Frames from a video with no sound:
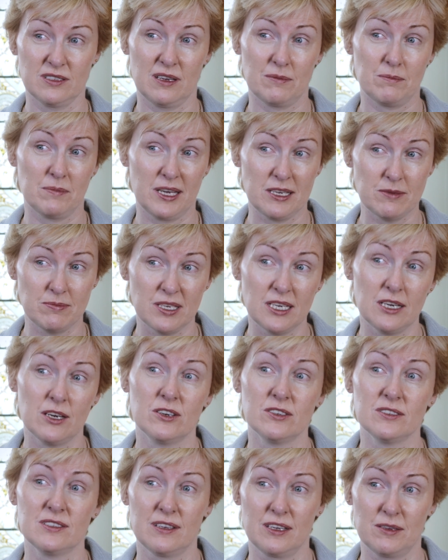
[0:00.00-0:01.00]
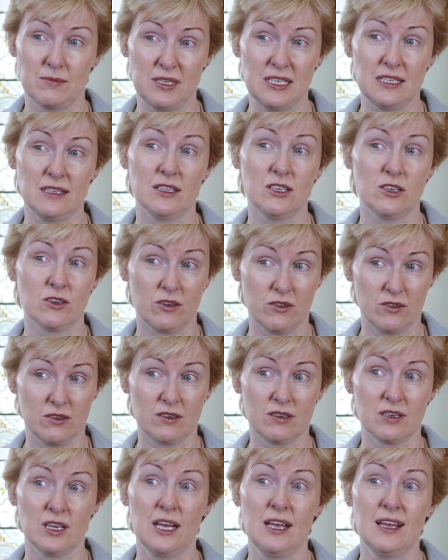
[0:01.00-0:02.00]
And by peers, I mean the
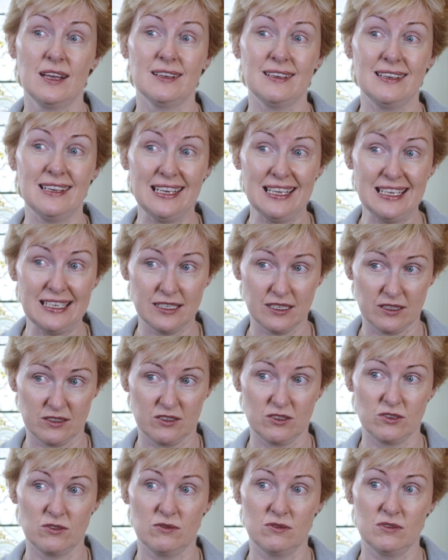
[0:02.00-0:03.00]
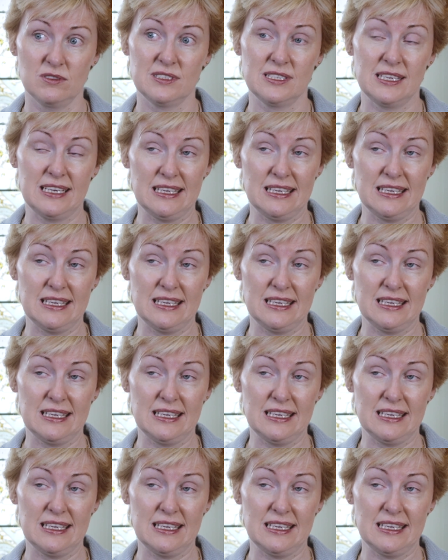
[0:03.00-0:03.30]
other leading schools